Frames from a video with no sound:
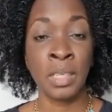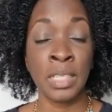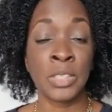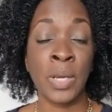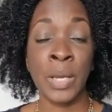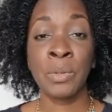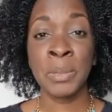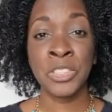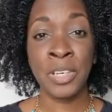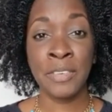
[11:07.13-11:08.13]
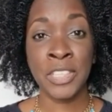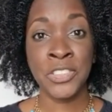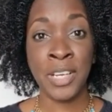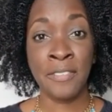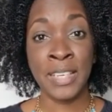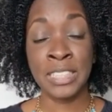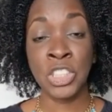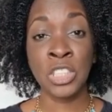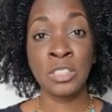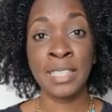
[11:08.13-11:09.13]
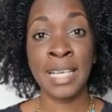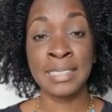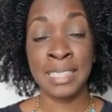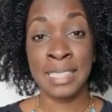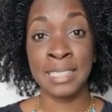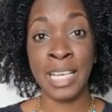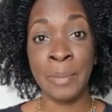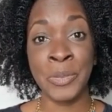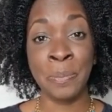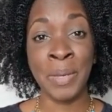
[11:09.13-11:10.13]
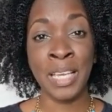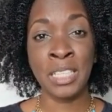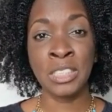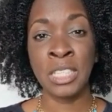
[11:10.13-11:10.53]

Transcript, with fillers: So I will be driving traffic to that lead capture page.